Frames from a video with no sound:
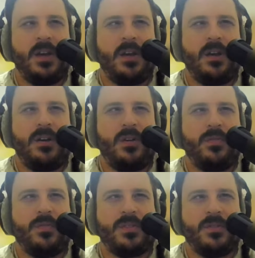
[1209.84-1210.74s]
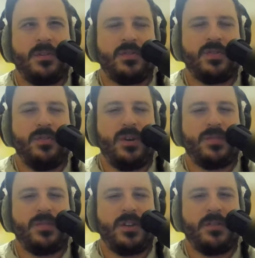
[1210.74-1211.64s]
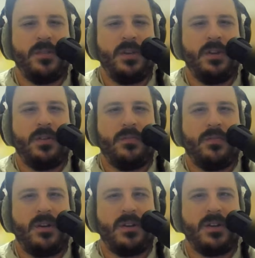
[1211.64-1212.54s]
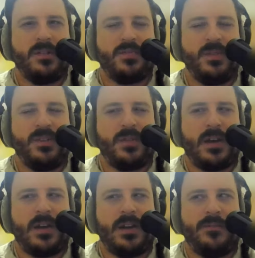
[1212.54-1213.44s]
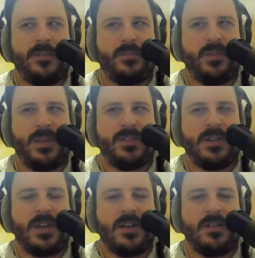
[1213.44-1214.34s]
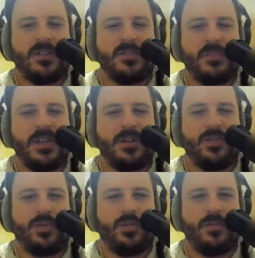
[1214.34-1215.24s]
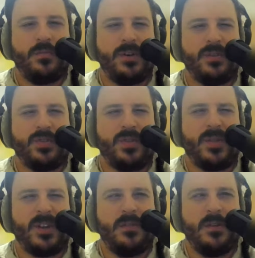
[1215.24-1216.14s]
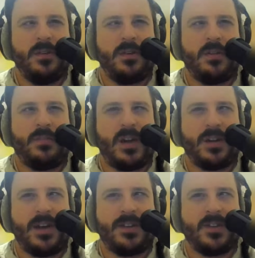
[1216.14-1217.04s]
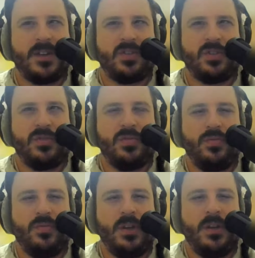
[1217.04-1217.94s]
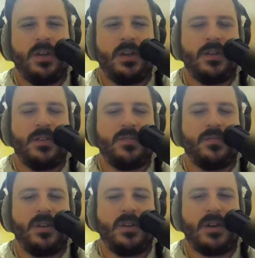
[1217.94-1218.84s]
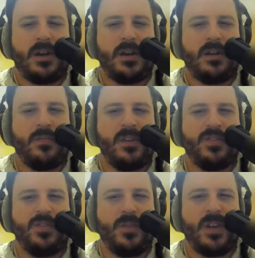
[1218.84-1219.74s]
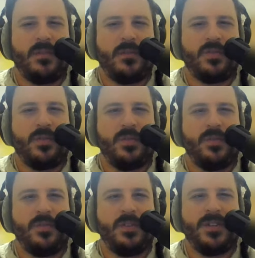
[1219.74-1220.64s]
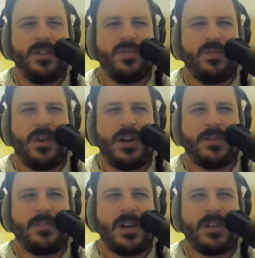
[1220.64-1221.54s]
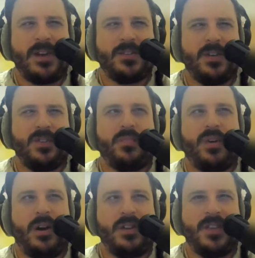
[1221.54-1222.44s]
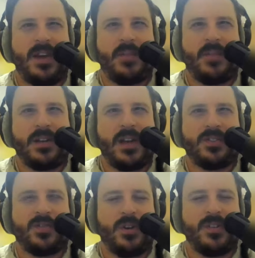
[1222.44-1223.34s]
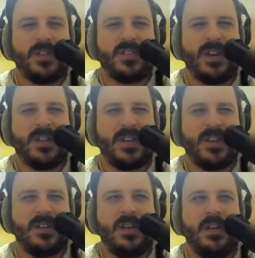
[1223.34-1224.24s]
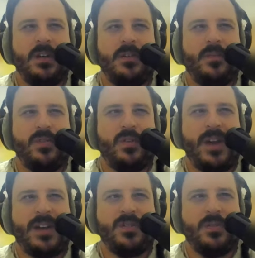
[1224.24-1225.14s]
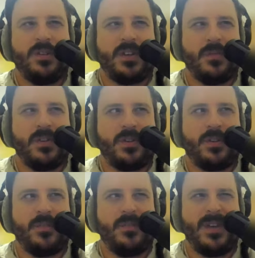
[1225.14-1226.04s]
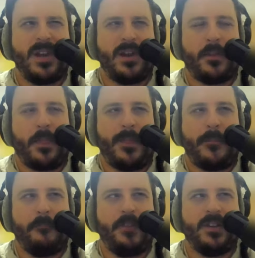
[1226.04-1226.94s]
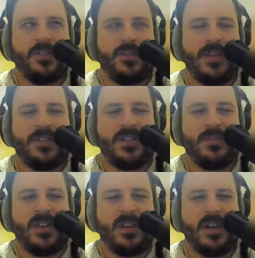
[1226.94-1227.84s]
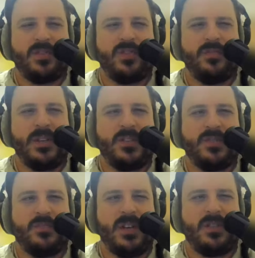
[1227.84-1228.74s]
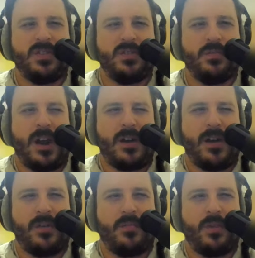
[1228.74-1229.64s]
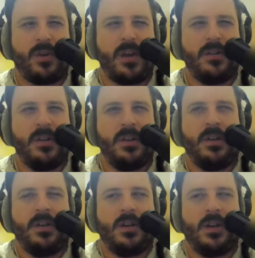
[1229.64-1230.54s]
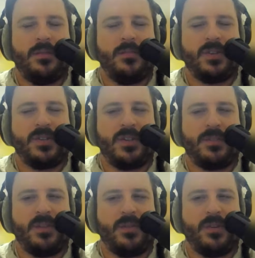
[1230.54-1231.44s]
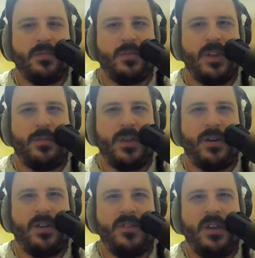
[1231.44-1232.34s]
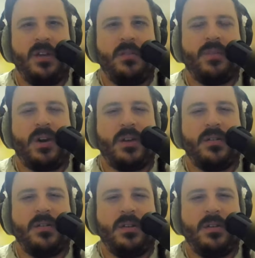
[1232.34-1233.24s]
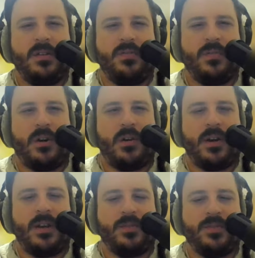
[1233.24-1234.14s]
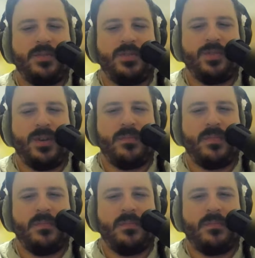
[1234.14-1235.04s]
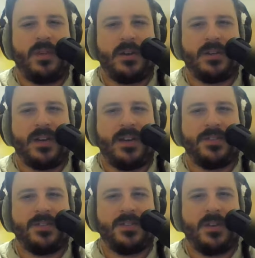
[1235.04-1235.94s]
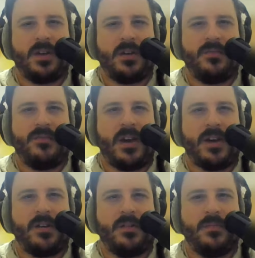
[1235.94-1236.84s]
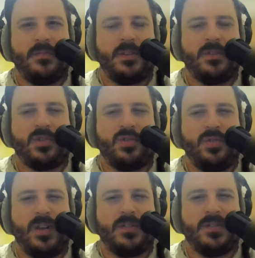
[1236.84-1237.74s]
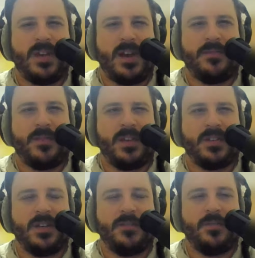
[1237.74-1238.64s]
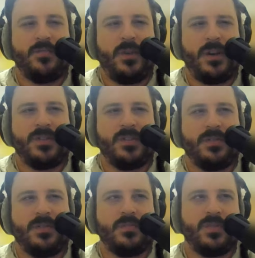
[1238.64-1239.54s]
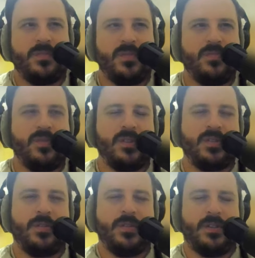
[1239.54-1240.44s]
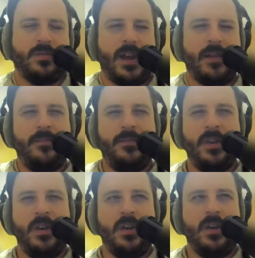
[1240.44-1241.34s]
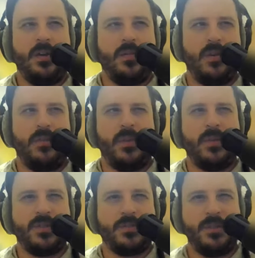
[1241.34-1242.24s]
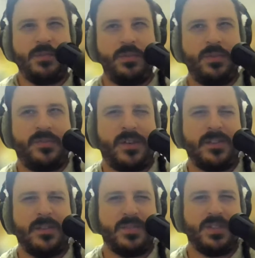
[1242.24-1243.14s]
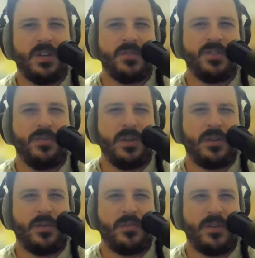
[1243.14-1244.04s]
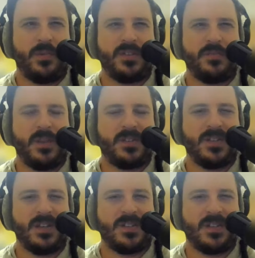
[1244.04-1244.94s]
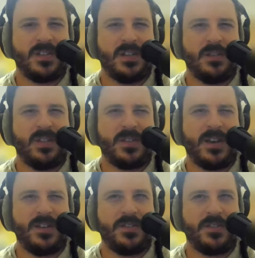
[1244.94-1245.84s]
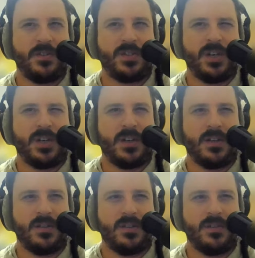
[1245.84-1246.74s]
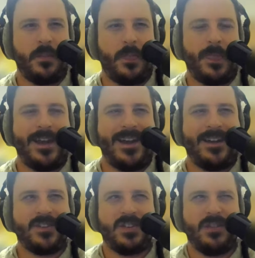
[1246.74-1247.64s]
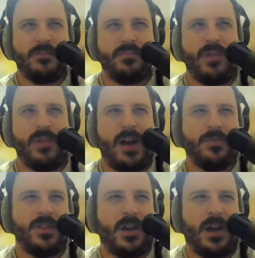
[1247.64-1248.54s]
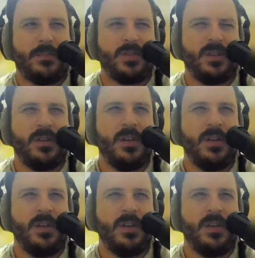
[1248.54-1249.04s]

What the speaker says: A note, there are 2 notes here. One is we do not have implemented yet the speed control when you're streaming a podcast. And 2 is we are not resuming. So if you were listening to a podcast and you pause that podcast 26 minutes in, when you go back to it, it's going to restart from the beginning. And so that's something, again, 2 pieces we need to iron out and work on, which is something we're well aware of. But you are able to stream podcasts via the TuneIn side of things if you want to. So you can certainly do that. What most people will find themselves doing, though, if I press my 6 key, besides searching, is accessing the browse option.